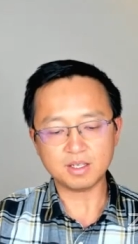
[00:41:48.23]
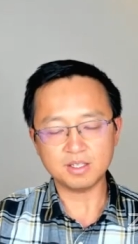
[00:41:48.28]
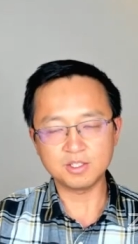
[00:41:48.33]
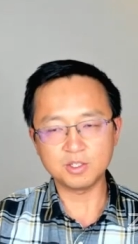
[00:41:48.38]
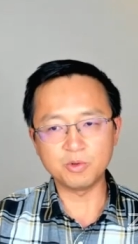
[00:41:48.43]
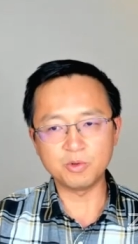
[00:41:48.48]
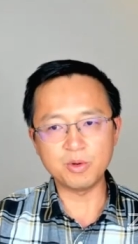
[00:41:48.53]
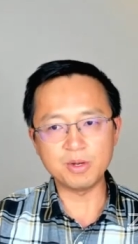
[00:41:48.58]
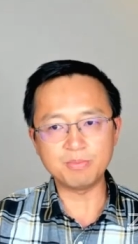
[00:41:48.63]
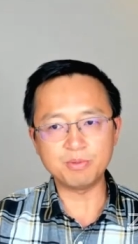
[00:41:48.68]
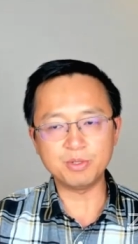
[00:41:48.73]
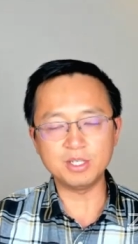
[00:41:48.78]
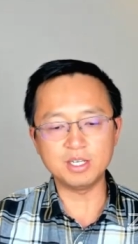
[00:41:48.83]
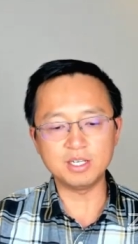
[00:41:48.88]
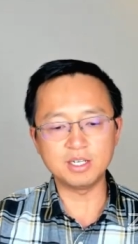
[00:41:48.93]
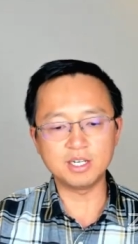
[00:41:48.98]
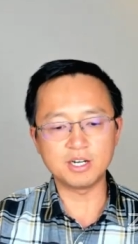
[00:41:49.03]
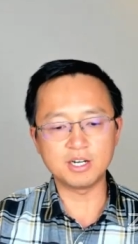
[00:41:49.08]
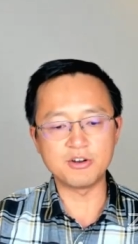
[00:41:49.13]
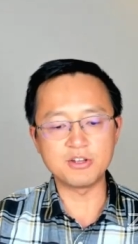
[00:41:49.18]
so we're pretty
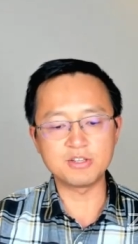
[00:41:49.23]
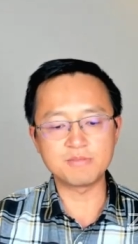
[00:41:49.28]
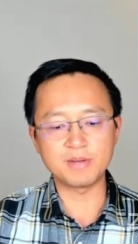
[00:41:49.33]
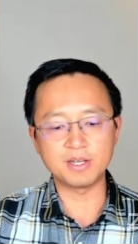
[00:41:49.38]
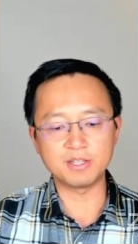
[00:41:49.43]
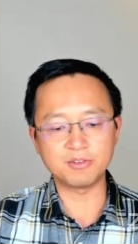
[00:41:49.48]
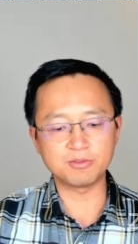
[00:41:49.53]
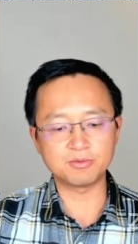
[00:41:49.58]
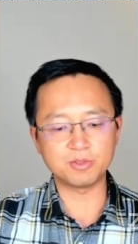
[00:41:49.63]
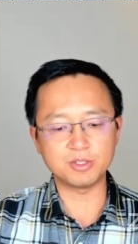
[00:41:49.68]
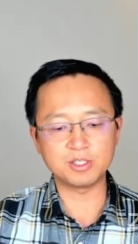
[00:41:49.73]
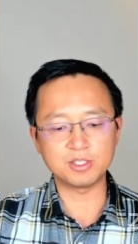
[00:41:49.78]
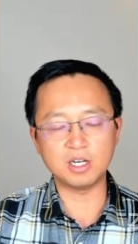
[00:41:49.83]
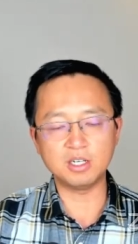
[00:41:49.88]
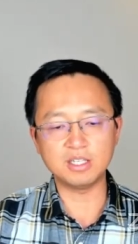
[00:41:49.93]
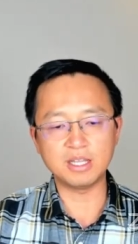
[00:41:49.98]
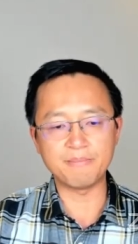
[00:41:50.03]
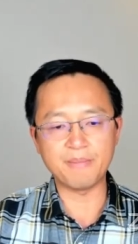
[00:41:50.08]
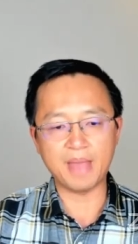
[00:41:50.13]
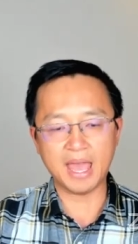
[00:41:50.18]
encouraged by the
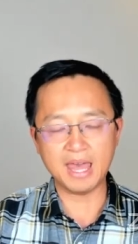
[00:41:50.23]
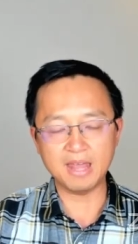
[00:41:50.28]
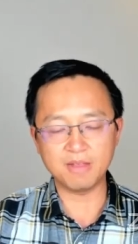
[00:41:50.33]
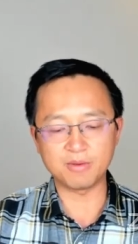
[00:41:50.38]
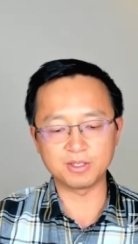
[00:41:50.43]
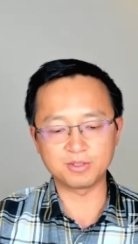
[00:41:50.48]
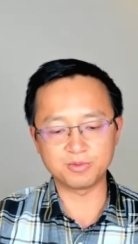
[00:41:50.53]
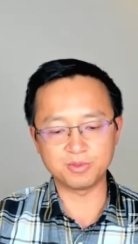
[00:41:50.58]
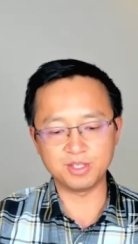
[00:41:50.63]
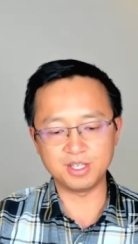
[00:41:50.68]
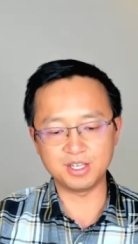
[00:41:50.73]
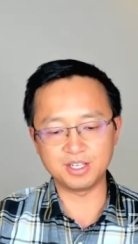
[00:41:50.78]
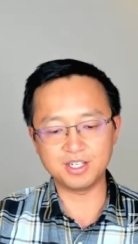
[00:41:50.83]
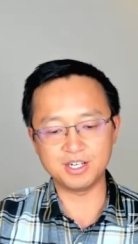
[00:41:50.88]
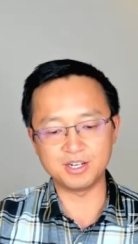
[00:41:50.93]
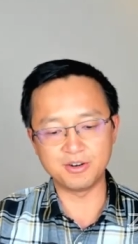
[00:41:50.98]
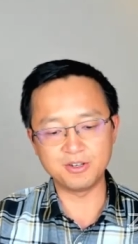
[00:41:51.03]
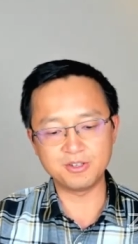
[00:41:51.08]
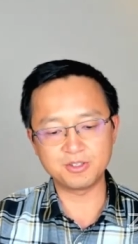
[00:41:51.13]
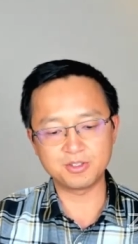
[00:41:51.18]
result, and Matt was really
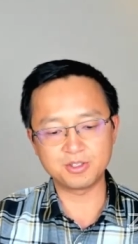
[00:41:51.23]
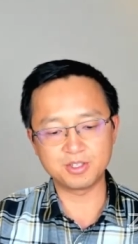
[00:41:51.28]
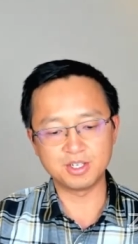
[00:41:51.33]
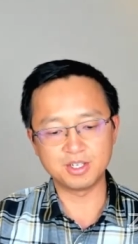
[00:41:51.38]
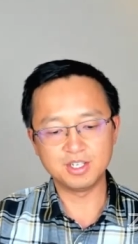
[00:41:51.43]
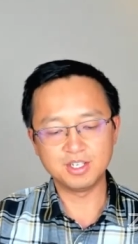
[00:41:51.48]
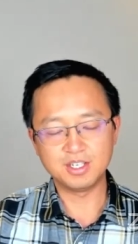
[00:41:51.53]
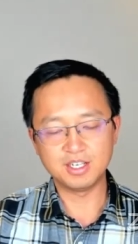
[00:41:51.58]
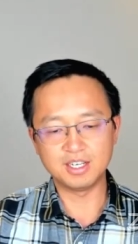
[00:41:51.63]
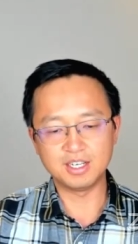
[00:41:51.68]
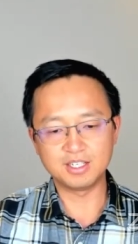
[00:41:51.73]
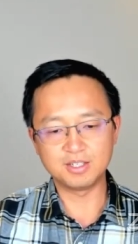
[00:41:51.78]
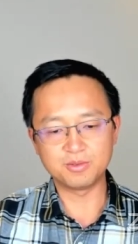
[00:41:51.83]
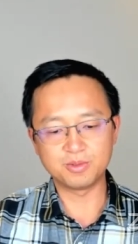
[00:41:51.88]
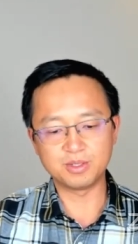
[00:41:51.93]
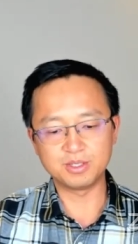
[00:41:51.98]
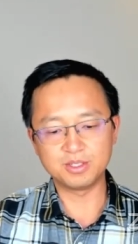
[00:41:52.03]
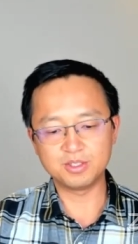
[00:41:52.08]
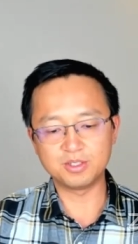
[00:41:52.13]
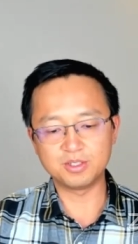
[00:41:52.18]
encouraged and he
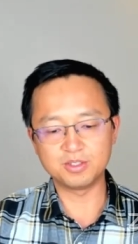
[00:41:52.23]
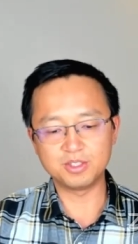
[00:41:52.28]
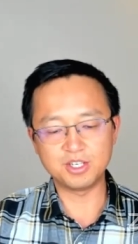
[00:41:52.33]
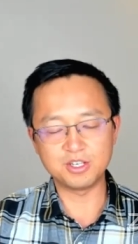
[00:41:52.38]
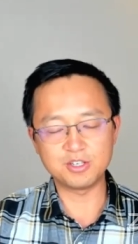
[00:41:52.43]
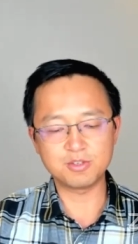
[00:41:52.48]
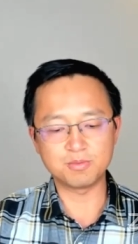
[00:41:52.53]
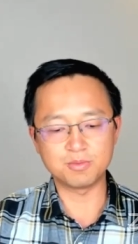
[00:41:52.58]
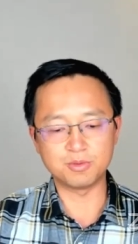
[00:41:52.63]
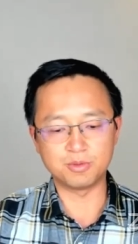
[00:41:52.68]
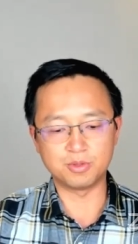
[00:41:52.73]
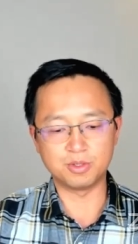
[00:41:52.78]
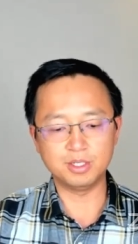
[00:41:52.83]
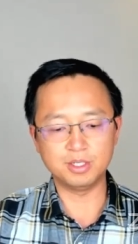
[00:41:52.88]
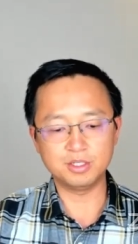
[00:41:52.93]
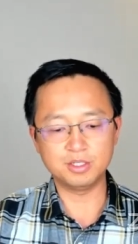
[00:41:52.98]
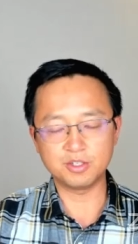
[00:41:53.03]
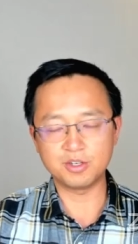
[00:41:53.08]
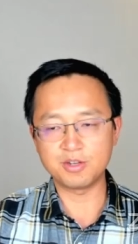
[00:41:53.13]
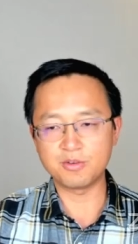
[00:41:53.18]
wanted to teach
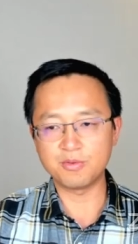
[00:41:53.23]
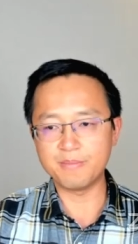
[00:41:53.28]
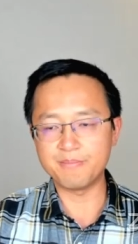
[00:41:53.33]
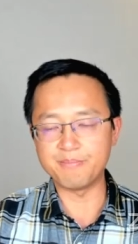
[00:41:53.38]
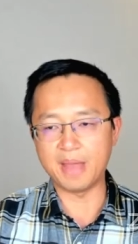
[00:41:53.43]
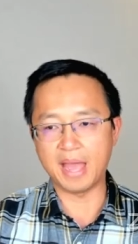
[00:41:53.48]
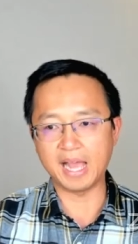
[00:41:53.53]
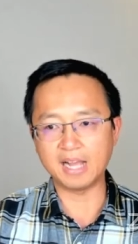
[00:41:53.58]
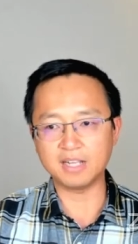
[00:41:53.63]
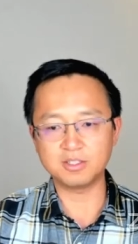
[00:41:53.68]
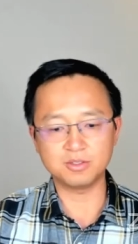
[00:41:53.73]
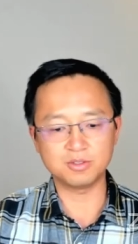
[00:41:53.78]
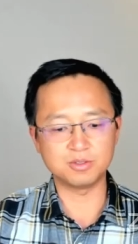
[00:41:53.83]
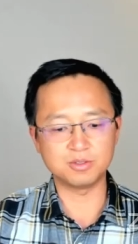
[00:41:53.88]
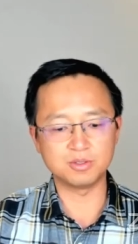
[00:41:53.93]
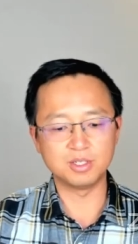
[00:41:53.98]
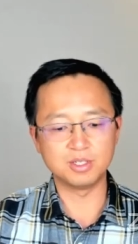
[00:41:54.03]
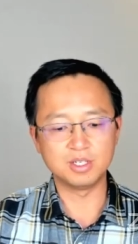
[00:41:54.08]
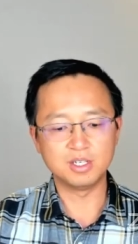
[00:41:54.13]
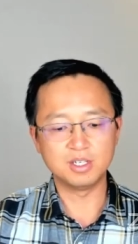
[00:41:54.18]
more. So he went back
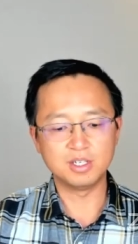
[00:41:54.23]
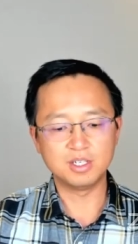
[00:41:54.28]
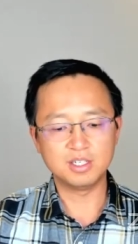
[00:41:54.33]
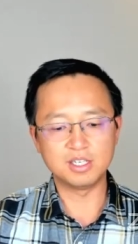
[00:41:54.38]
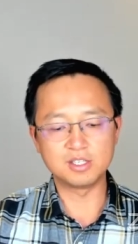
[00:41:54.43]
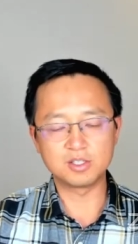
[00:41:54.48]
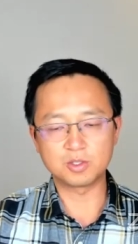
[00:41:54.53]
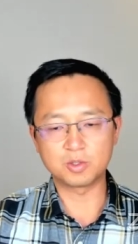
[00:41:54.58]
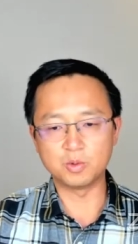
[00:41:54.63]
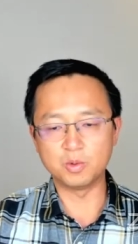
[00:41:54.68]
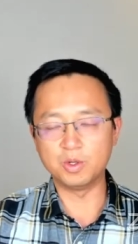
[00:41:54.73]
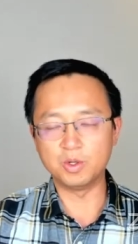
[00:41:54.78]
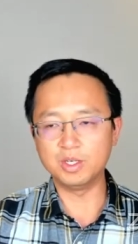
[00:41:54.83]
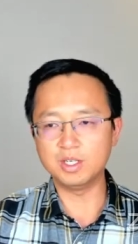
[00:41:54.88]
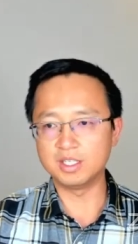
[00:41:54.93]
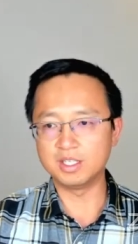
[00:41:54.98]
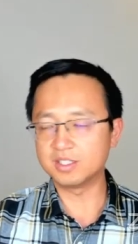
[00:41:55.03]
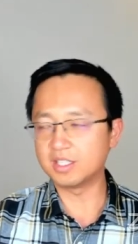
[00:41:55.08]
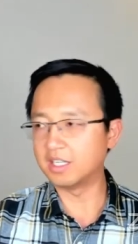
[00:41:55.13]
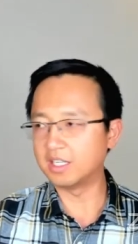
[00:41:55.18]
to his school
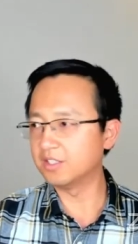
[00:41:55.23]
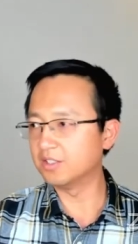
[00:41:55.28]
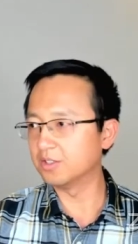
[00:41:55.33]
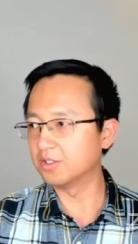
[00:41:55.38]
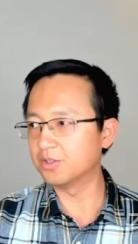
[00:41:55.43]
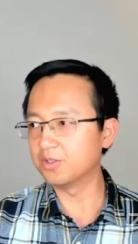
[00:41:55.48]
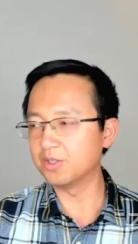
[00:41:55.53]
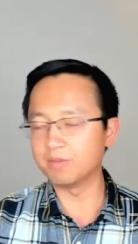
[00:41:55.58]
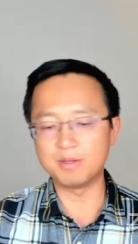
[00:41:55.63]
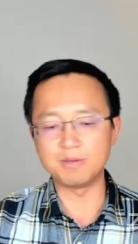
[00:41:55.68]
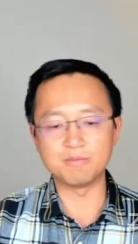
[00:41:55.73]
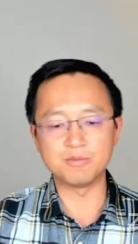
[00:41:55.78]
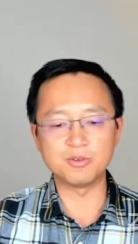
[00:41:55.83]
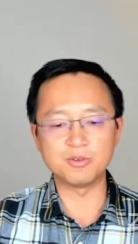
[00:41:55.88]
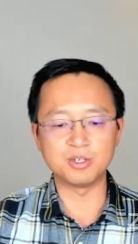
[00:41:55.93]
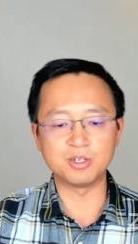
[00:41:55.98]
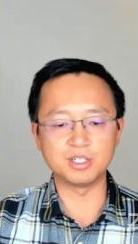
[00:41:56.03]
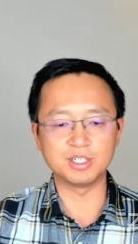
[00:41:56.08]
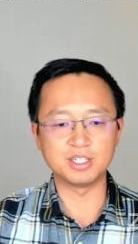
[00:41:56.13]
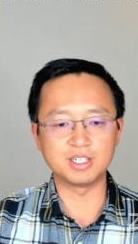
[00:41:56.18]
and started to do a bit
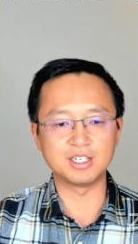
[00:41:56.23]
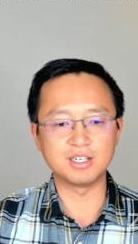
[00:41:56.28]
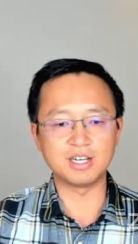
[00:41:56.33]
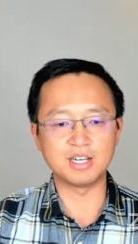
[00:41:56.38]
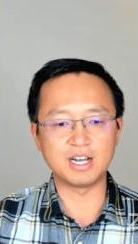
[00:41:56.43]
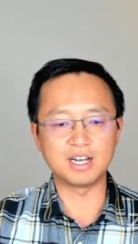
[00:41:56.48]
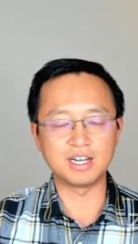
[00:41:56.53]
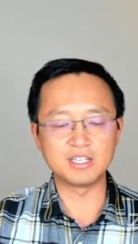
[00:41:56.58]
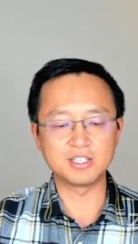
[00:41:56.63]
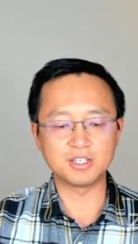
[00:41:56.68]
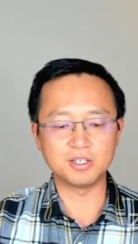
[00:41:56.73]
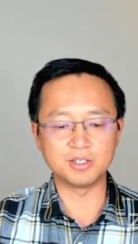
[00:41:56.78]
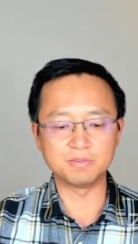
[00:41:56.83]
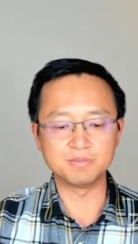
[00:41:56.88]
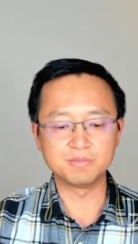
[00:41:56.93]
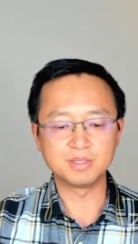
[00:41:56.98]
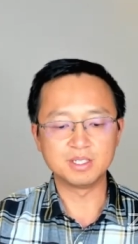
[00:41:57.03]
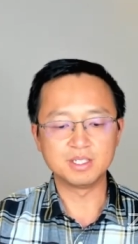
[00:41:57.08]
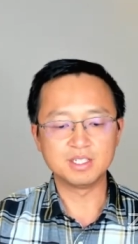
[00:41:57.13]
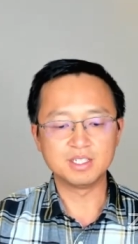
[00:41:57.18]
more in, on his
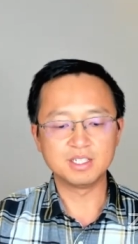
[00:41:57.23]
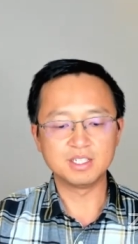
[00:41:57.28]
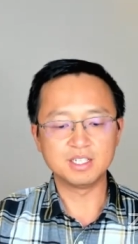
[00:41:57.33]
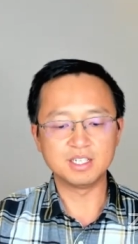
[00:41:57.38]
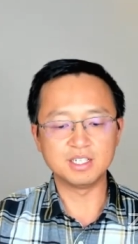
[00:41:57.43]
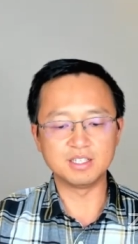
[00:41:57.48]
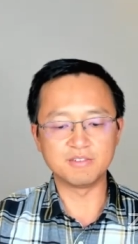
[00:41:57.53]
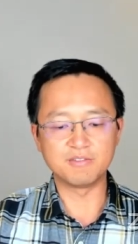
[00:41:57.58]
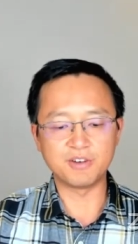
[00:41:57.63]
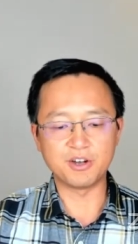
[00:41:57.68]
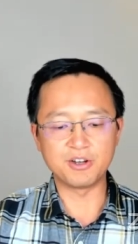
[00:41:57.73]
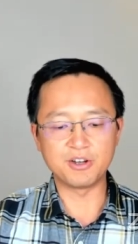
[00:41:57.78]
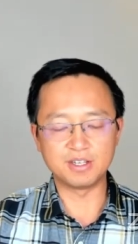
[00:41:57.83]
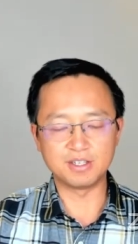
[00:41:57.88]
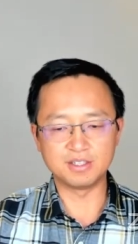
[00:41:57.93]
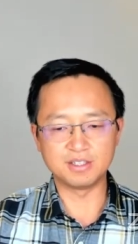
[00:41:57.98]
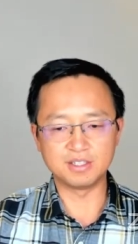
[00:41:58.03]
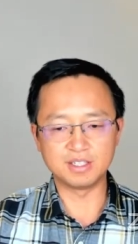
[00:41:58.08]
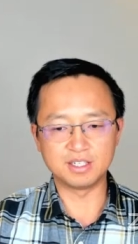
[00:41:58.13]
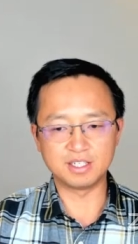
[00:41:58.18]
own in the very
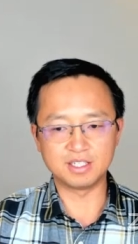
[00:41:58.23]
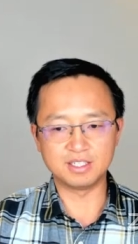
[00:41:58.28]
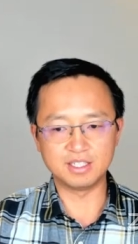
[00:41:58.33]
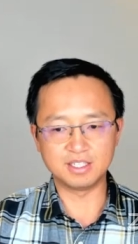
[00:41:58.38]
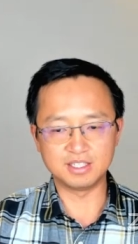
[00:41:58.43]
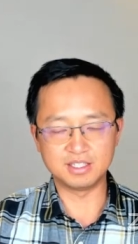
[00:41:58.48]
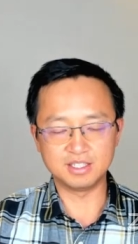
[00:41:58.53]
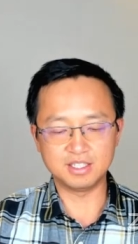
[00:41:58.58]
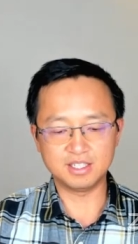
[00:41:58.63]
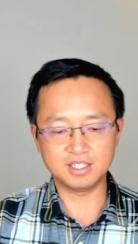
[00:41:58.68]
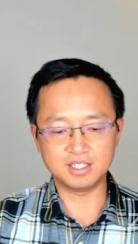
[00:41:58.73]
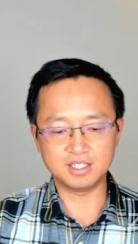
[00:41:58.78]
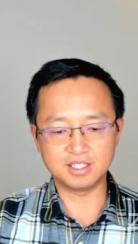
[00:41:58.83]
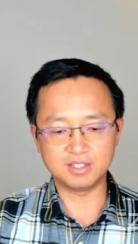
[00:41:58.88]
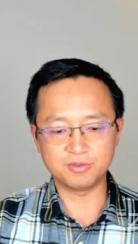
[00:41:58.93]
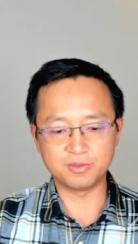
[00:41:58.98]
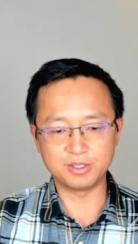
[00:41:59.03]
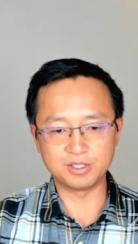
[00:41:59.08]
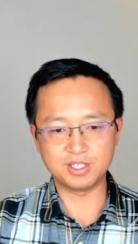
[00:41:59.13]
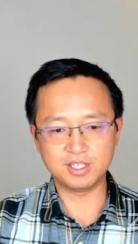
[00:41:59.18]
in uh, in uh,
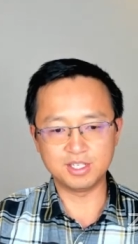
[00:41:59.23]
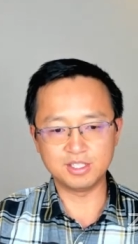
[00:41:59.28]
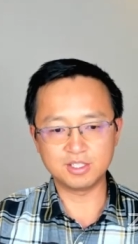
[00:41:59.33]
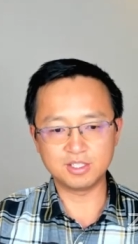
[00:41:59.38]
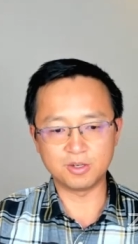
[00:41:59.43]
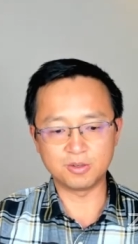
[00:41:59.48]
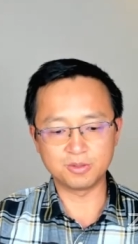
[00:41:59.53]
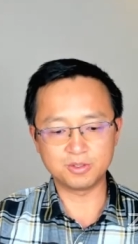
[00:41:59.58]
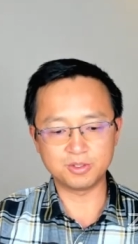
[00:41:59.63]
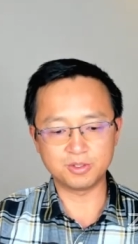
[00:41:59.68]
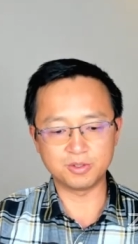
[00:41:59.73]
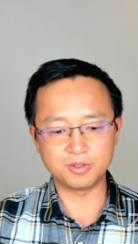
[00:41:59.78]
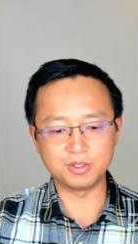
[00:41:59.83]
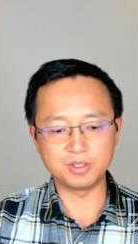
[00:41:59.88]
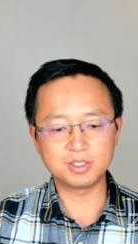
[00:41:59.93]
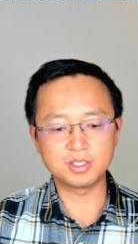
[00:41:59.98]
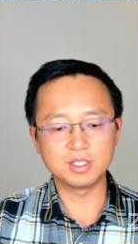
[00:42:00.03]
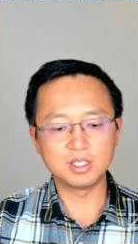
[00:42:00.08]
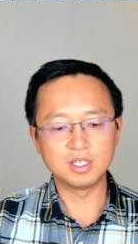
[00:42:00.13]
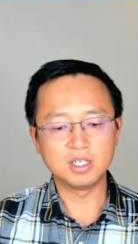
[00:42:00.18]
with his own
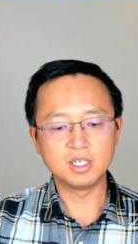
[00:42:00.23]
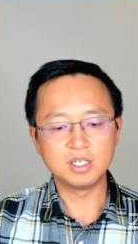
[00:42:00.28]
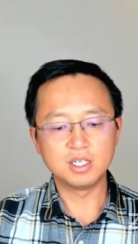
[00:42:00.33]
students.